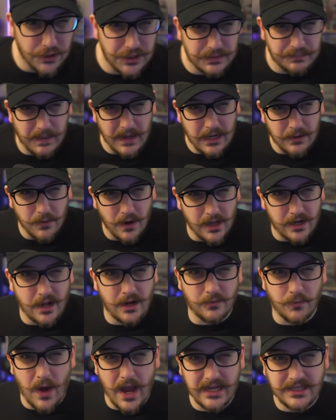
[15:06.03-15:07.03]
speed run
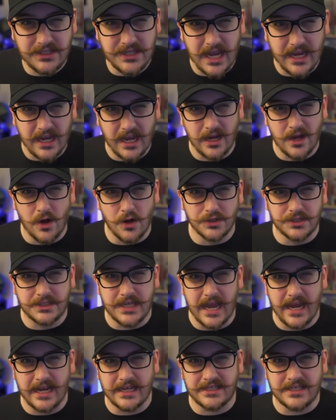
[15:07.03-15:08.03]
on white stake and gold
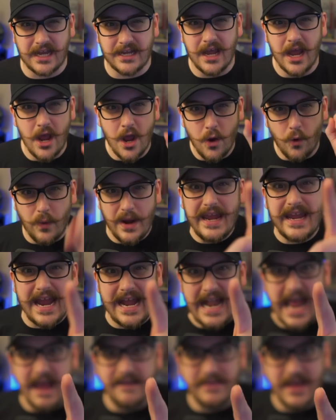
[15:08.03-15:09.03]
stake and said, we
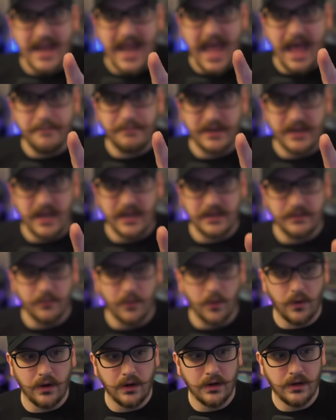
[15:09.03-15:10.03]
can't have that happen
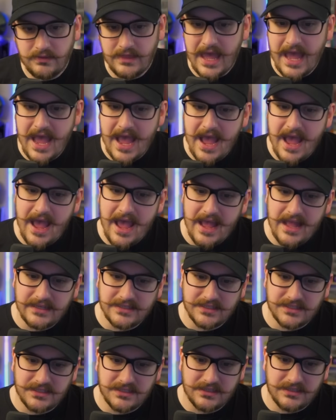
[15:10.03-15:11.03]
anymore. I
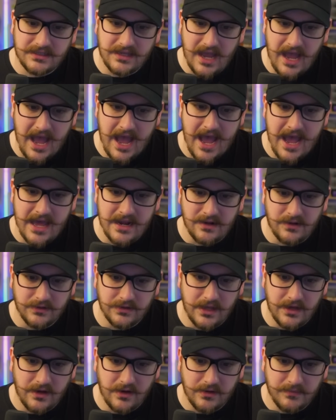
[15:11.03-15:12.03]
don't
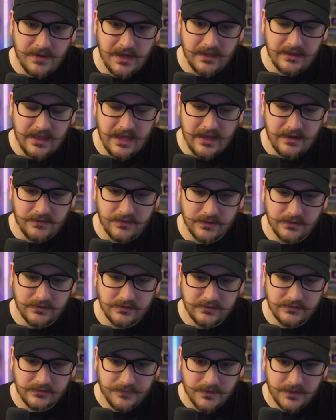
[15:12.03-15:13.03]
know about that one.
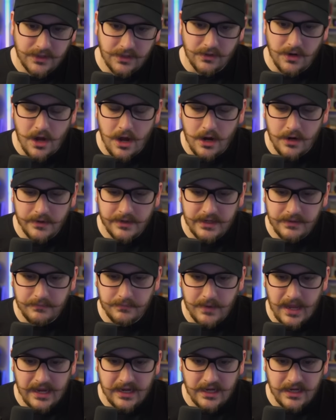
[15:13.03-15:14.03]
You're already
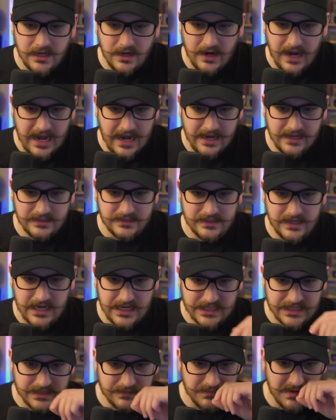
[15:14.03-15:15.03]
making your hand
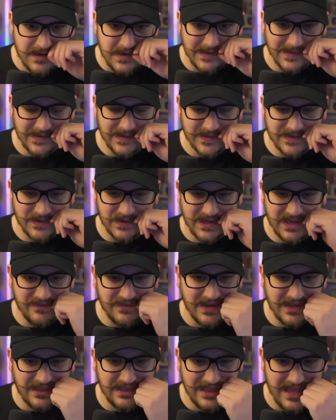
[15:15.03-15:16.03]
size smaller, so
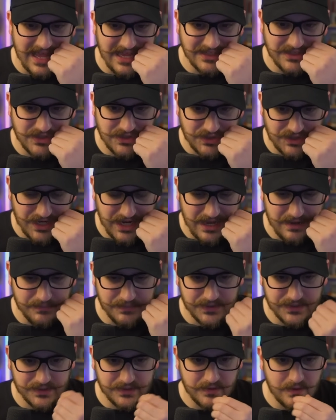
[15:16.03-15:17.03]
giving less
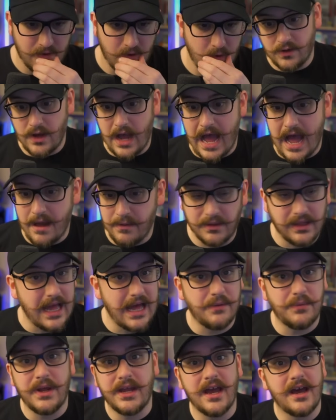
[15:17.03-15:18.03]
chips. I'm glad
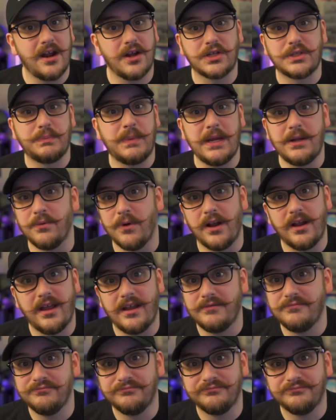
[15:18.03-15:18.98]
we got our speed run in.